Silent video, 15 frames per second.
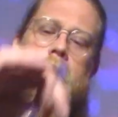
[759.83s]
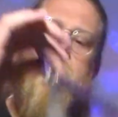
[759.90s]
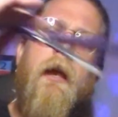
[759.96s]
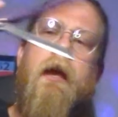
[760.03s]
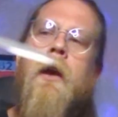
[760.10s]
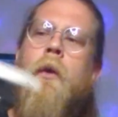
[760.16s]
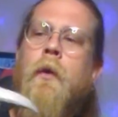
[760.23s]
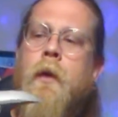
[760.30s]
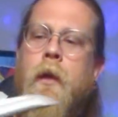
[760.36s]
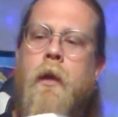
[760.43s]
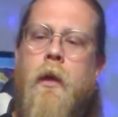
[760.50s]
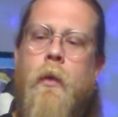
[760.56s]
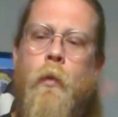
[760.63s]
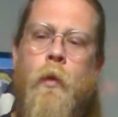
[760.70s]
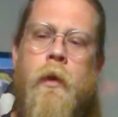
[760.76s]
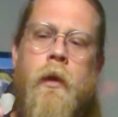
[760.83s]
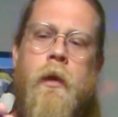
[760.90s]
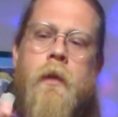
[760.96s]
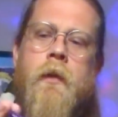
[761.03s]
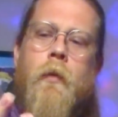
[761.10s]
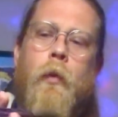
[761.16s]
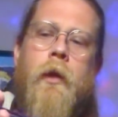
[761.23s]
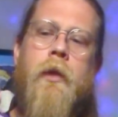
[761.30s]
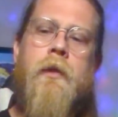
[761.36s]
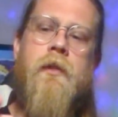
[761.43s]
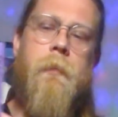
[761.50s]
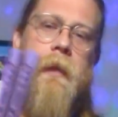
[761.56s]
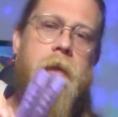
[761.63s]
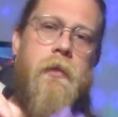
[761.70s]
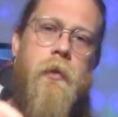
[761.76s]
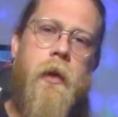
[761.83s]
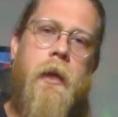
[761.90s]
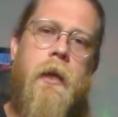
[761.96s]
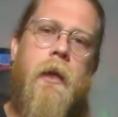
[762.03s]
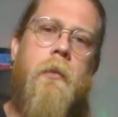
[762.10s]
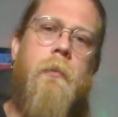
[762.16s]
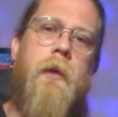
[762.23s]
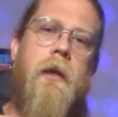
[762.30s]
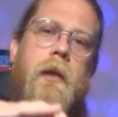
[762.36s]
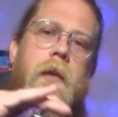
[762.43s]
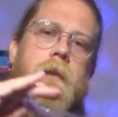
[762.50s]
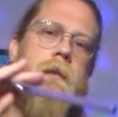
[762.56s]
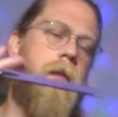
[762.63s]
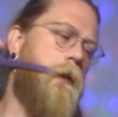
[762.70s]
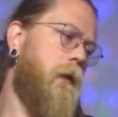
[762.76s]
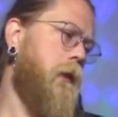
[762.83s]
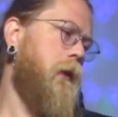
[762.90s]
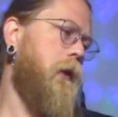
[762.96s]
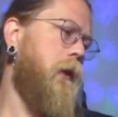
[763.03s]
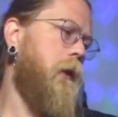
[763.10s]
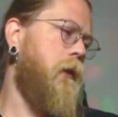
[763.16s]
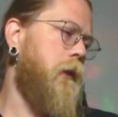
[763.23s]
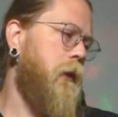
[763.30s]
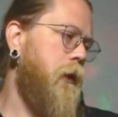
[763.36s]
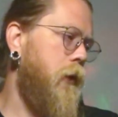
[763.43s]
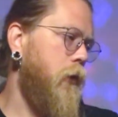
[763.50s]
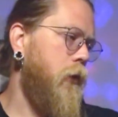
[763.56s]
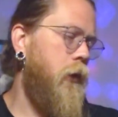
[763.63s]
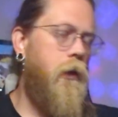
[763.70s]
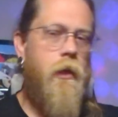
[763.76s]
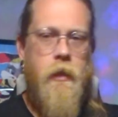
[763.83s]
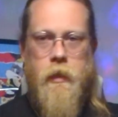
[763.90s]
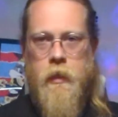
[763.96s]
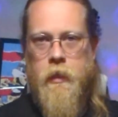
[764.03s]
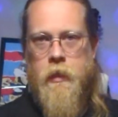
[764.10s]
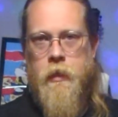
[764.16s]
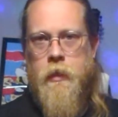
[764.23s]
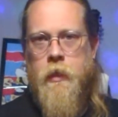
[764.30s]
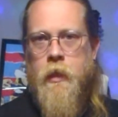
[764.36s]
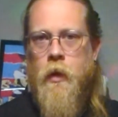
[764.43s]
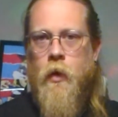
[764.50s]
Now, we're in a weird space right now because the Nikiri, again,